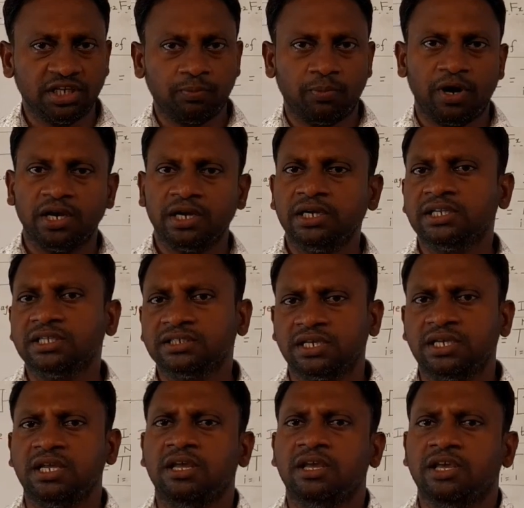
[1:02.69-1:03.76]
That point is
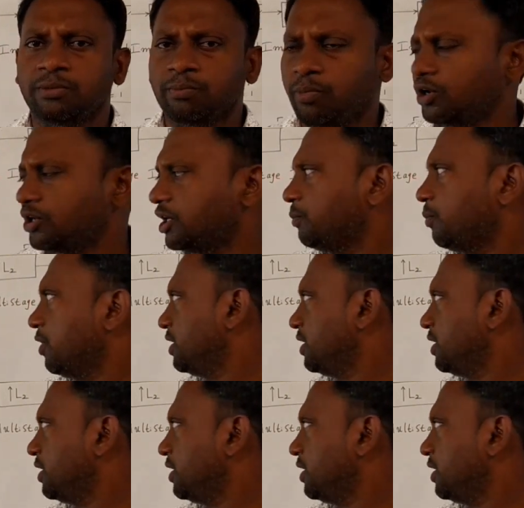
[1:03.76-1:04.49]
an important